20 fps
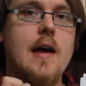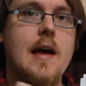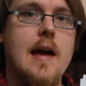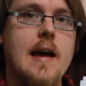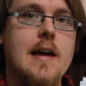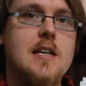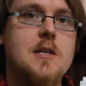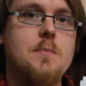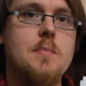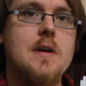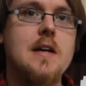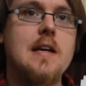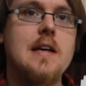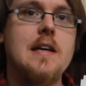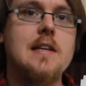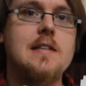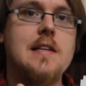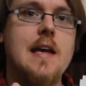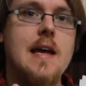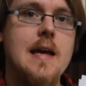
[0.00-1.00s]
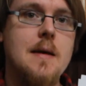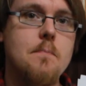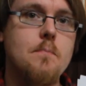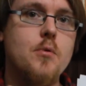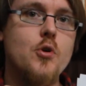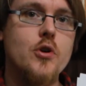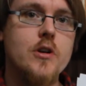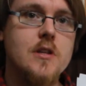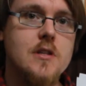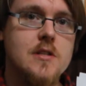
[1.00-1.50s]
HP is hit
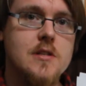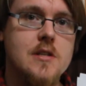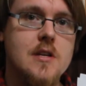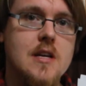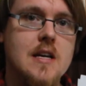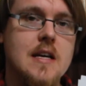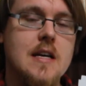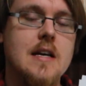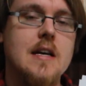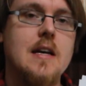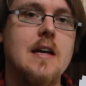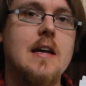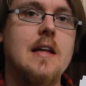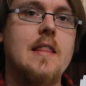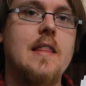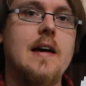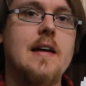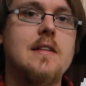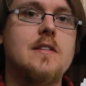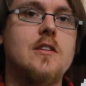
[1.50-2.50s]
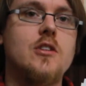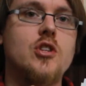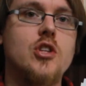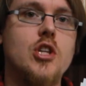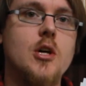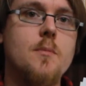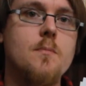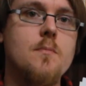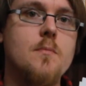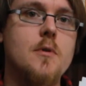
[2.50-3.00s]
points. That is the
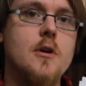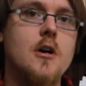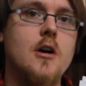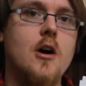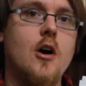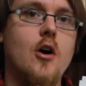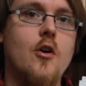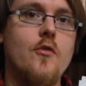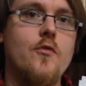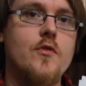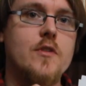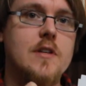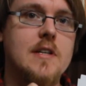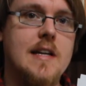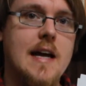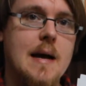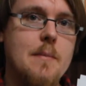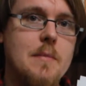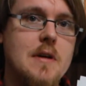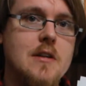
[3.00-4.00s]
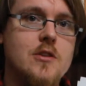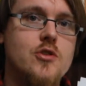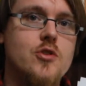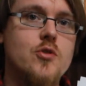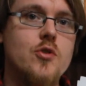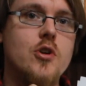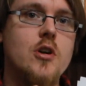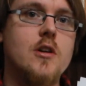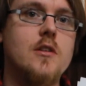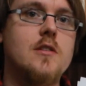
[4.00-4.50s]
number of damage
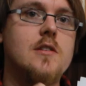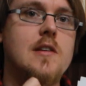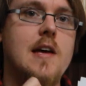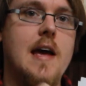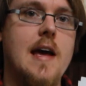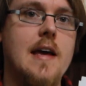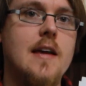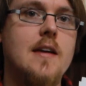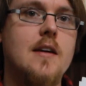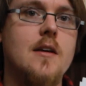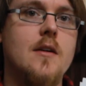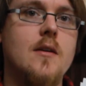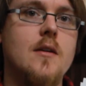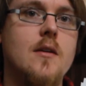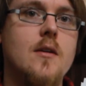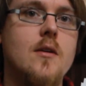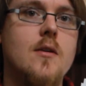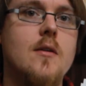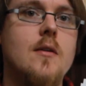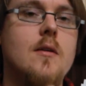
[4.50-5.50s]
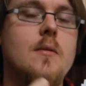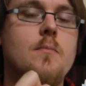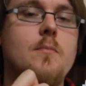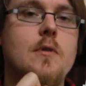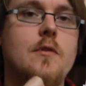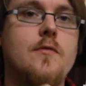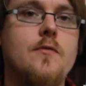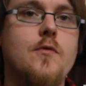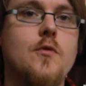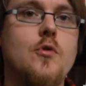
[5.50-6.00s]
you can take
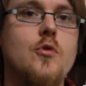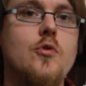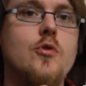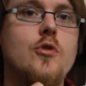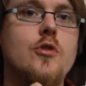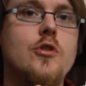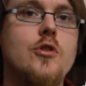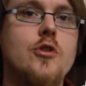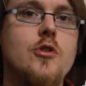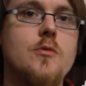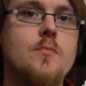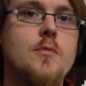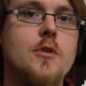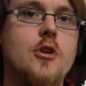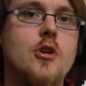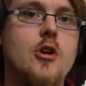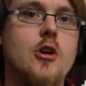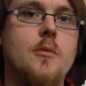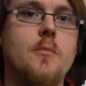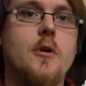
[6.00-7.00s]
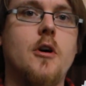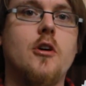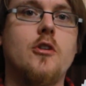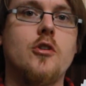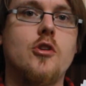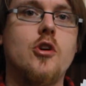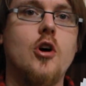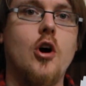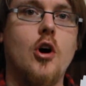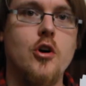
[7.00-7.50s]
before you become
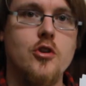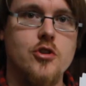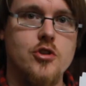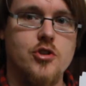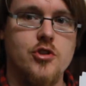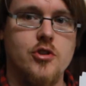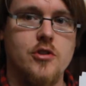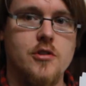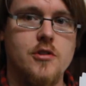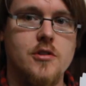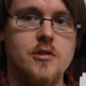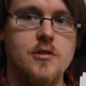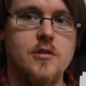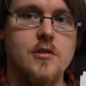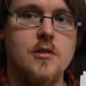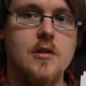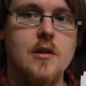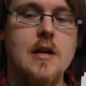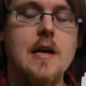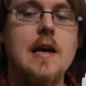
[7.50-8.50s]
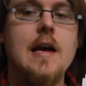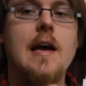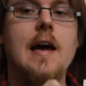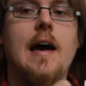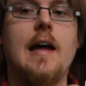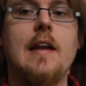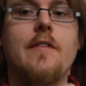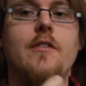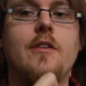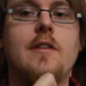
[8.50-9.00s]
unconscious,
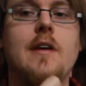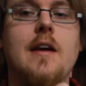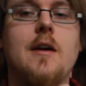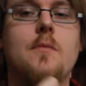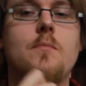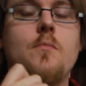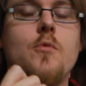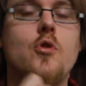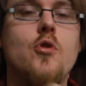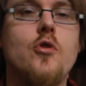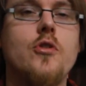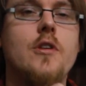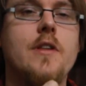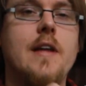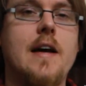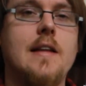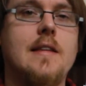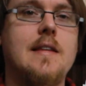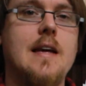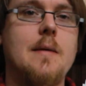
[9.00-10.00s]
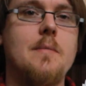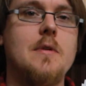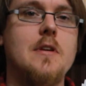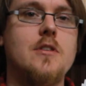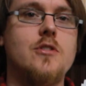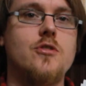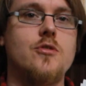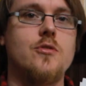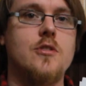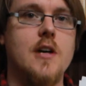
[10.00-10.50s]
and if you take more than that
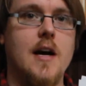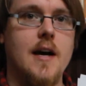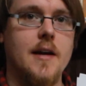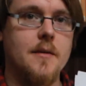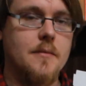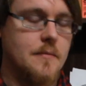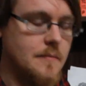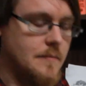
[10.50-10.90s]
damage you die.